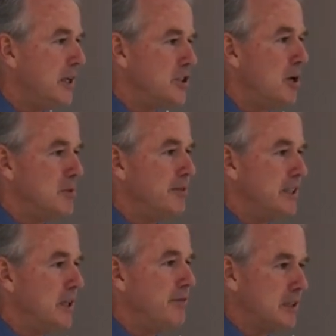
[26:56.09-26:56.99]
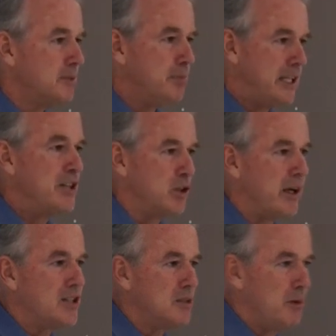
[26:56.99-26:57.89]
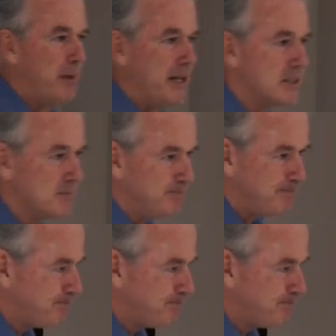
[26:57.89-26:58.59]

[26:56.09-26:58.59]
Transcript: in terms of, of its potential customer base.